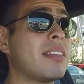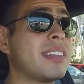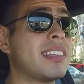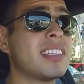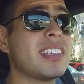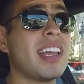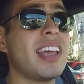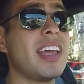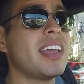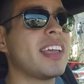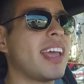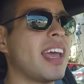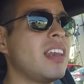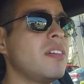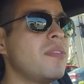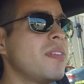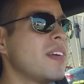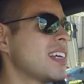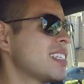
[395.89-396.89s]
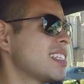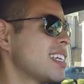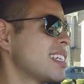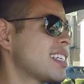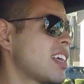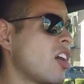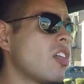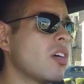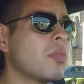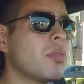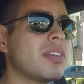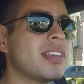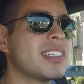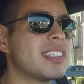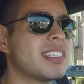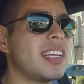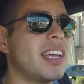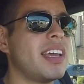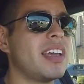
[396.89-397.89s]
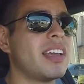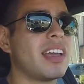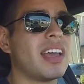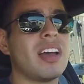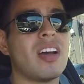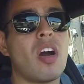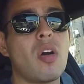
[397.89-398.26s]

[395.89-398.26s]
say, hey, can you fix this? How long will this take?